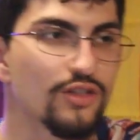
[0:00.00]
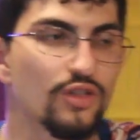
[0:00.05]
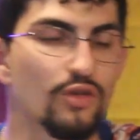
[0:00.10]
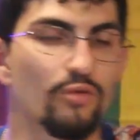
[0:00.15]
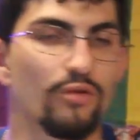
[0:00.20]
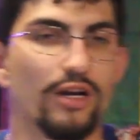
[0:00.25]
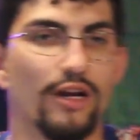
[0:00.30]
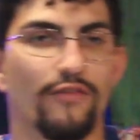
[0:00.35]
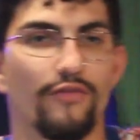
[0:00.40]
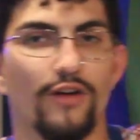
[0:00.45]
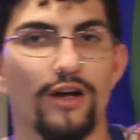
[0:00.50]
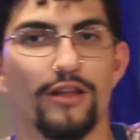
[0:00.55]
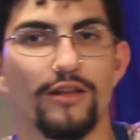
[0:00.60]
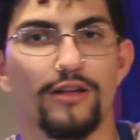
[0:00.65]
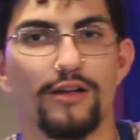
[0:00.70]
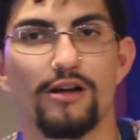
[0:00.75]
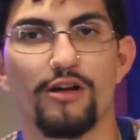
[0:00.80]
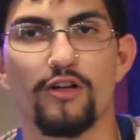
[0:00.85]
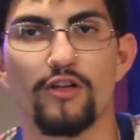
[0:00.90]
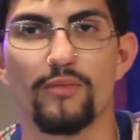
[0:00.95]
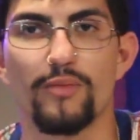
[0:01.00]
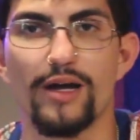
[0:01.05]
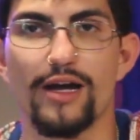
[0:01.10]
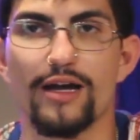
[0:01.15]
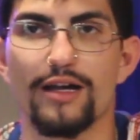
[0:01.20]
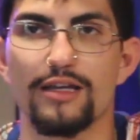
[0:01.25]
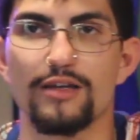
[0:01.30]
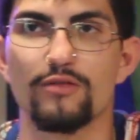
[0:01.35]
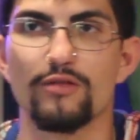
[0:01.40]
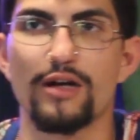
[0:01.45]
So when I finally called
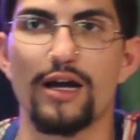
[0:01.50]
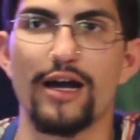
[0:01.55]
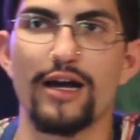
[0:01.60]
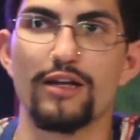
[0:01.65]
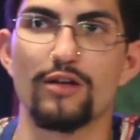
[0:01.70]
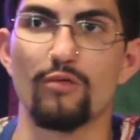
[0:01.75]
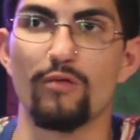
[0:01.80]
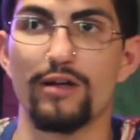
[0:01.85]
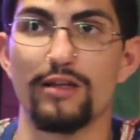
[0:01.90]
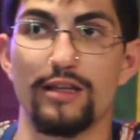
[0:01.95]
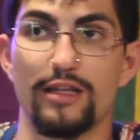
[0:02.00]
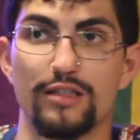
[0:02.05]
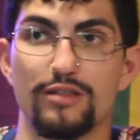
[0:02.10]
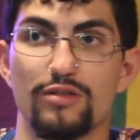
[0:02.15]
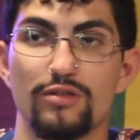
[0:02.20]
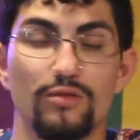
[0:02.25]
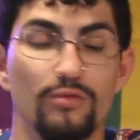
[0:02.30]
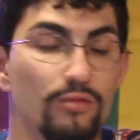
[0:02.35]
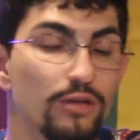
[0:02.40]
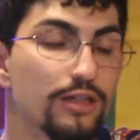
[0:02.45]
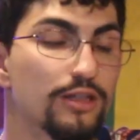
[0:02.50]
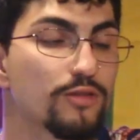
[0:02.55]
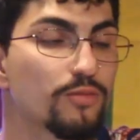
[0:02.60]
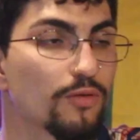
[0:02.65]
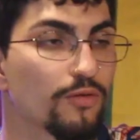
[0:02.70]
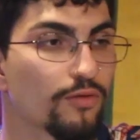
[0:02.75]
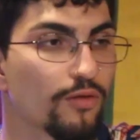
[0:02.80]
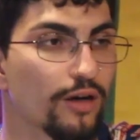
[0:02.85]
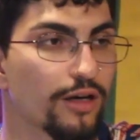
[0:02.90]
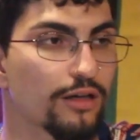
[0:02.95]
back, I had to wait like 2 weeks
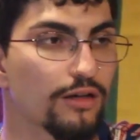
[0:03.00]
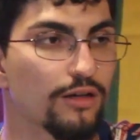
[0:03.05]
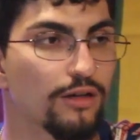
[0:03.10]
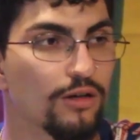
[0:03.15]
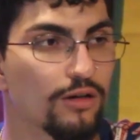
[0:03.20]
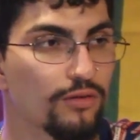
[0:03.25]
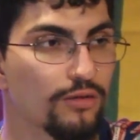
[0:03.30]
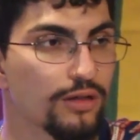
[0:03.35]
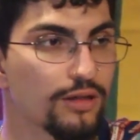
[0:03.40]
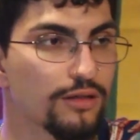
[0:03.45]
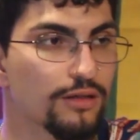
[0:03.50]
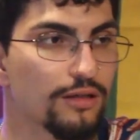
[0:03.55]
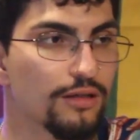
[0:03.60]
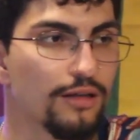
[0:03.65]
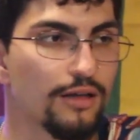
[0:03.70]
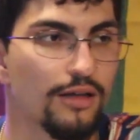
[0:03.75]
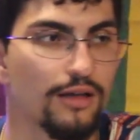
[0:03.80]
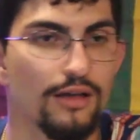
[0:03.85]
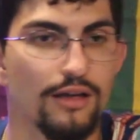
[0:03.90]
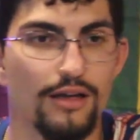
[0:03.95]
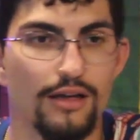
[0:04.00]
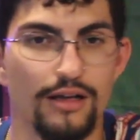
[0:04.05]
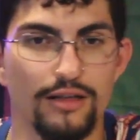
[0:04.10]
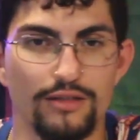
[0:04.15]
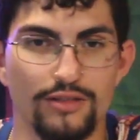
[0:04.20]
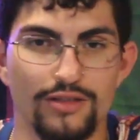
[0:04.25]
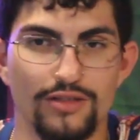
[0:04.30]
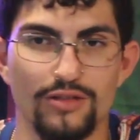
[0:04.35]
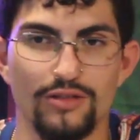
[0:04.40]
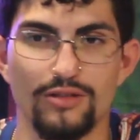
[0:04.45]
before I could go in.
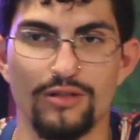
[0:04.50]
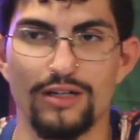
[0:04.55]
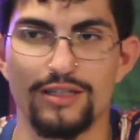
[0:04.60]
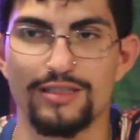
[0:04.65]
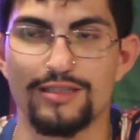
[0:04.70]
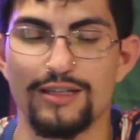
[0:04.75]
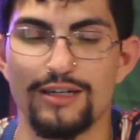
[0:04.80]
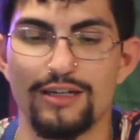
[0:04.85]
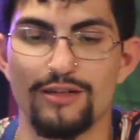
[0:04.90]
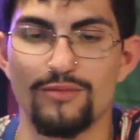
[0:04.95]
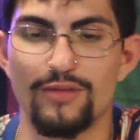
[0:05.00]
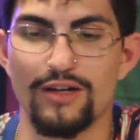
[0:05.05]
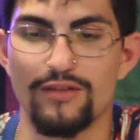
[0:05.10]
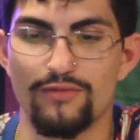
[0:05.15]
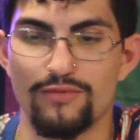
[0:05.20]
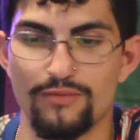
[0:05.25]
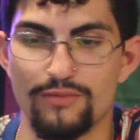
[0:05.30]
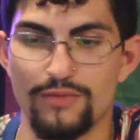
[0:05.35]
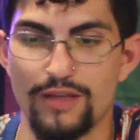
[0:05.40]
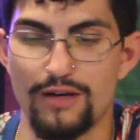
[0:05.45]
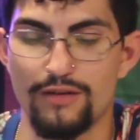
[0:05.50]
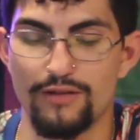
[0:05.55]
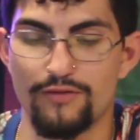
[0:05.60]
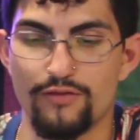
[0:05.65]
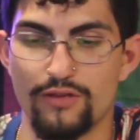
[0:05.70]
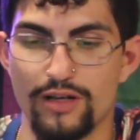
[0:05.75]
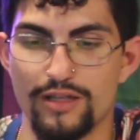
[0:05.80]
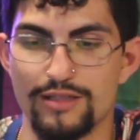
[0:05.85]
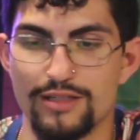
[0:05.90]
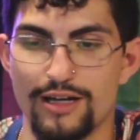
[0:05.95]
And so I stayed at that
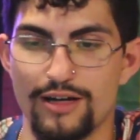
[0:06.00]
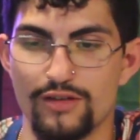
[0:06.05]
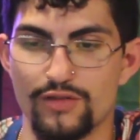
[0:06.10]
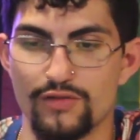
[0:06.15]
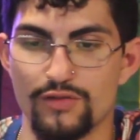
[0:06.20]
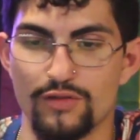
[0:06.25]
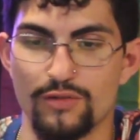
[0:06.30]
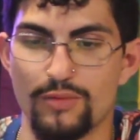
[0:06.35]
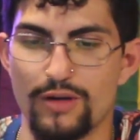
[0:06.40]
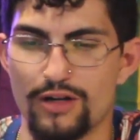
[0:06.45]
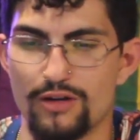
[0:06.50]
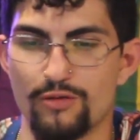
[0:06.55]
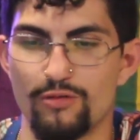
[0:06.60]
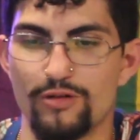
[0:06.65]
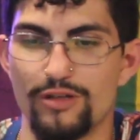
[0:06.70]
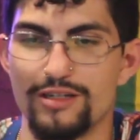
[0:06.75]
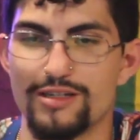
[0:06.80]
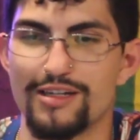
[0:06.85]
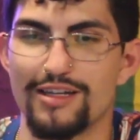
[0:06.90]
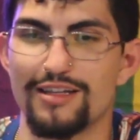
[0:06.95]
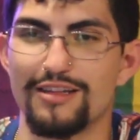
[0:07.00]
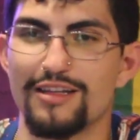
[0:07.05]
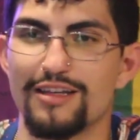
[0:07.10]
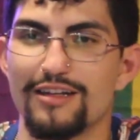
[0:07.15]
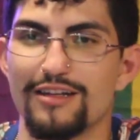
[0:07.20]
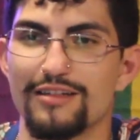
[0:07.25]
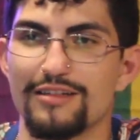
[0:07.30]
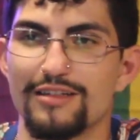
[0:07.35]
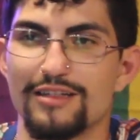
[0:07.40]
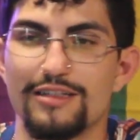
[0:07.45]
friend's house for about a week, and
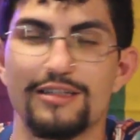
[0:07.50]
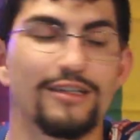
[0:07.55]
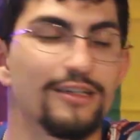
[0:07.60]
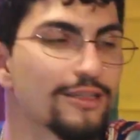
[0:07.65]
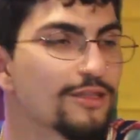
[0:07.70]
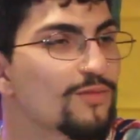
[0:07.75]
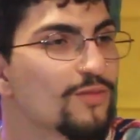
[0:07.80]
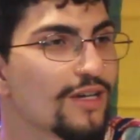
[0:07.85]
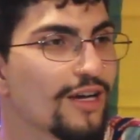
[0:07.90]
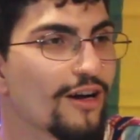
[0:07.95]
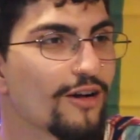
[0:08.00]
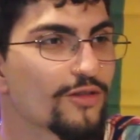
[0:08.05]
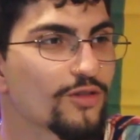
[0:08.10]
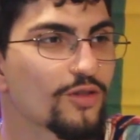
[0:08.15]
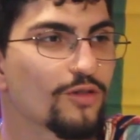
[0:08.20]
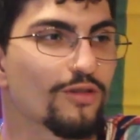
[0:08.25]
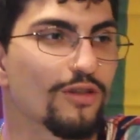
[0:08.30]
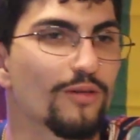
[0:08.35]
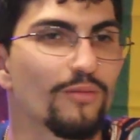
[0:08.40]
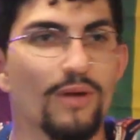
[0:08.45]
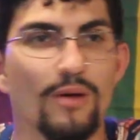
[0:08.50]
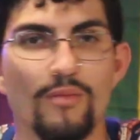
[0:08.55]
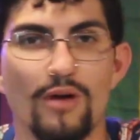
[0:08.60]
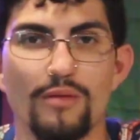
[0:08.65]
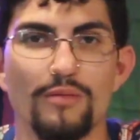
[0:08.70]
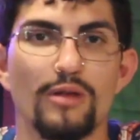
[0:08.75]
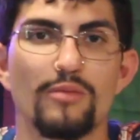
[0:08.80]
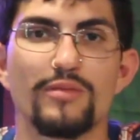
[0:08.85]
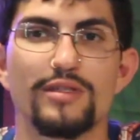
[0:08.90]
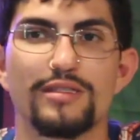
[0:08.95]
then he kicked me out. So then my
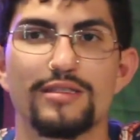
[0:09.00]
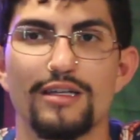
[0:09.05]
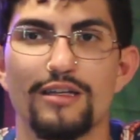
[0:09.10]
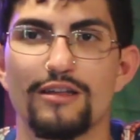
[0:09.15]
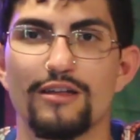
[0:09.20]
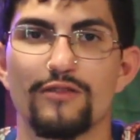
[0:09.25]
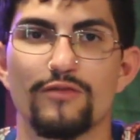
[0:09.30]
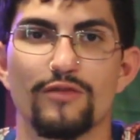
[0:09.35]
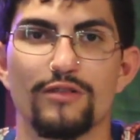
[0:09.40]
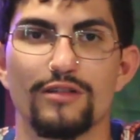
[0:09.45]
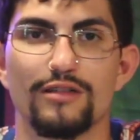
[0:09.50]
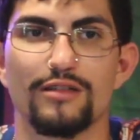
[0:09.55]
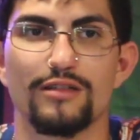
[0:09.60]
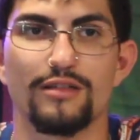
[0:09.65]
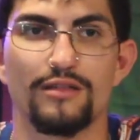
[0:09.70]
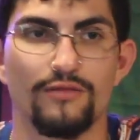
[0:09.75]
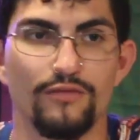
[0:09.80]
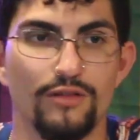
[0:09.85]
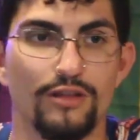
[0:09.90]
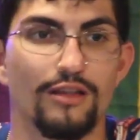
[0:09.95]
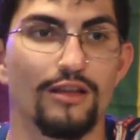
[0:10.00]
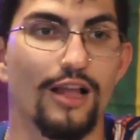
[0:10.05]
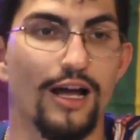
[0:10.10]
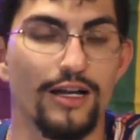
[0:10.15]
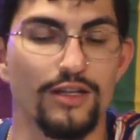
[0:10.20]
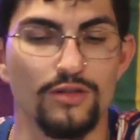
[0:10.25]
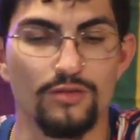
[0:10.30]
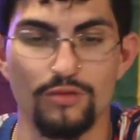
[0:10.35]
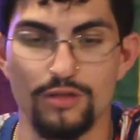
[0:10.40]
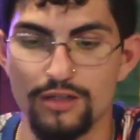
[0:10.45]
mom let me stay there for the
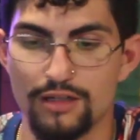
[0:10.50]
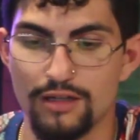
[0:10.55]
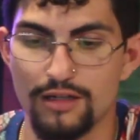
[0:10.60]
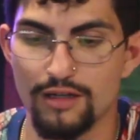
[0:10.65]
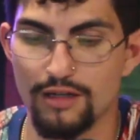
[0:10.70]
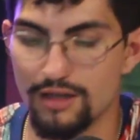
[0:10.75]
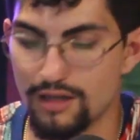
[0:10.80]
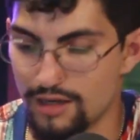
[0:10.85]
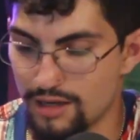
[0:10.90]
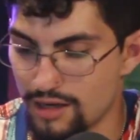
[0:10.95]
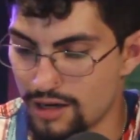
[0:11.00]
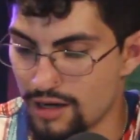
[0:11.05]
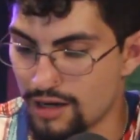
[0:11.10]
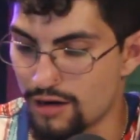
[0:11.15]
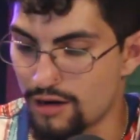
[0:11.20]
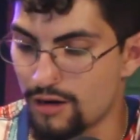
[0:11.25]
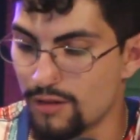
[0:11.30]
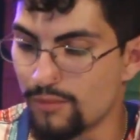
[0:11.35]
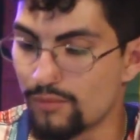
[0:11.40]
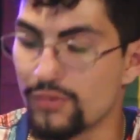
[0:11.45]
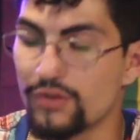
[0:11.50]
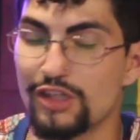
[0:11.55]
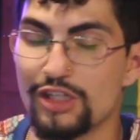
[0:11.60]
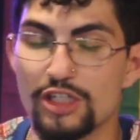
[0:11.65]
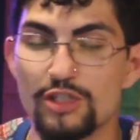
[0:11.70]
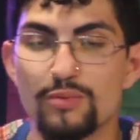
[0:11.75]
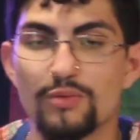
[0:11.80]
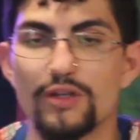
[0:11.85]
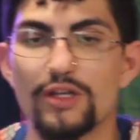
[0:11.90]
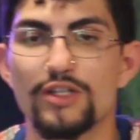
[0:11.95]
last week. But
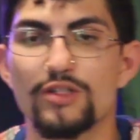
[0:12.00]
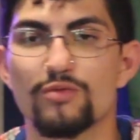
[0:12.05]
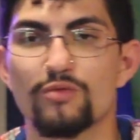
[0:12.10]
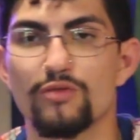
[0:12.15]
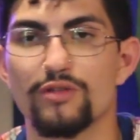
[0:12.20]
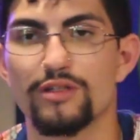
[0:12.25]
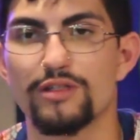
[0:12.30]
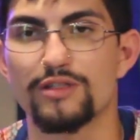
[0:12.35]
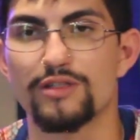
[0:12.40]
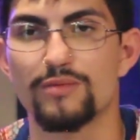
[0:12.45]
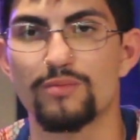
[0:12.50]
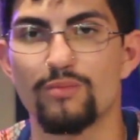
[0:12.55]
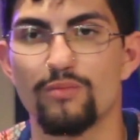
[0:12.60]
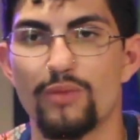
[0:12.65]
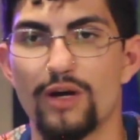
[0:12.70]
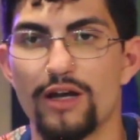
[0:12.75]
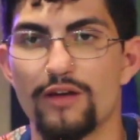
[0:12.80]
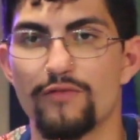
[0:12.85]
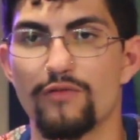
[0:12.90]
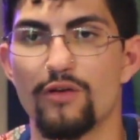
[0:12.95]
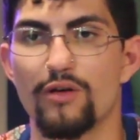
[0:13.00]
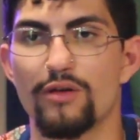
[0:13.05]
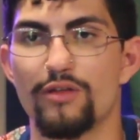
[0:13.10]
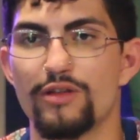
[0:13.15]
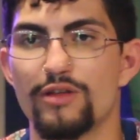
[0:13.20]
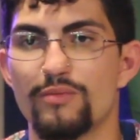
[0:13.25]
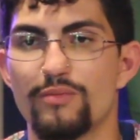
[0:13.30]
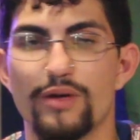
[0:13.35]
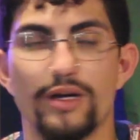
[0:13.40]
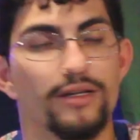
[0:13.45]
this place was by far
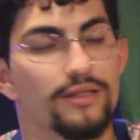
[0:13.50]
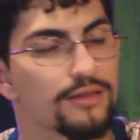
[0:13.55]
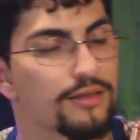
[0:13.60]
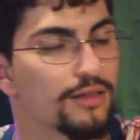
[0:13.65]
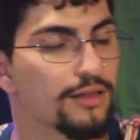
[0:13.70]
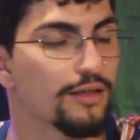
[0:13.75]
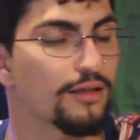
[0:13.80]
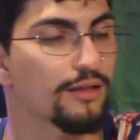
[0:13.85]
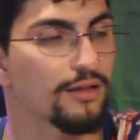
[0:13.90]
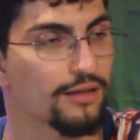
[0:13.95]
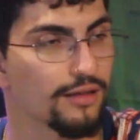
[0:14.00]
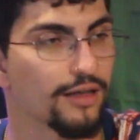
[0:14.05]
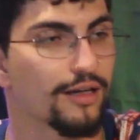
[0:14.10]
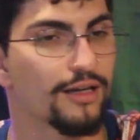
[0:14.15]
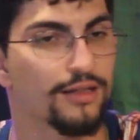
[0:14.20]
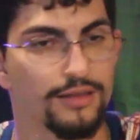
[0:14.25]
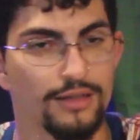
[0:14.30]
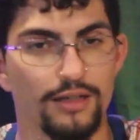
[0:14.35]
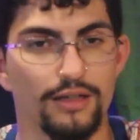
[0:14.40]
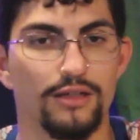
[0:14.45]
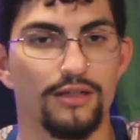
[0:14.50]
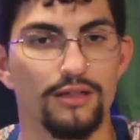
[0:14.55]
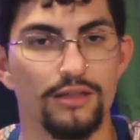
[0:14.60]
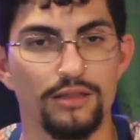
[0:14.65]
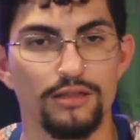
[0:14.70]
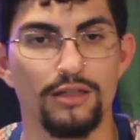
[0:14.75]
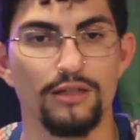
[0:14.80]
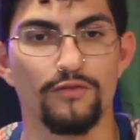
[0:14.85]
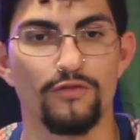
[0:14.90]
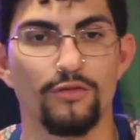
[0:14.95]
the best thing, like I said, I could
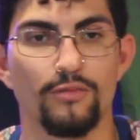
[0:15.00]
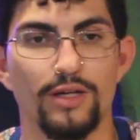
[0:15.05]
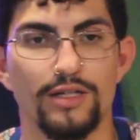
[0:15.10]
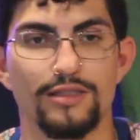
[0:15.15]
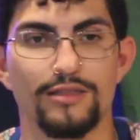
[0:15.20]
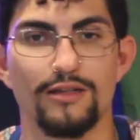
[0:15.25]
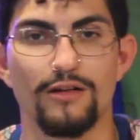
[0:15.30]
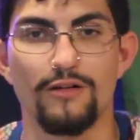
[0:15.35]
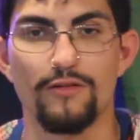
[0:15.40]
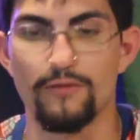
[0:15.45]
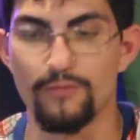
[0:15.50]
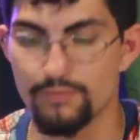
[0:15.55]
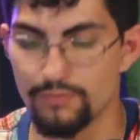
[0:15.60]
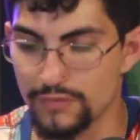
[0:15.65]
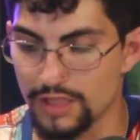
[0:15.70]
have done for myself.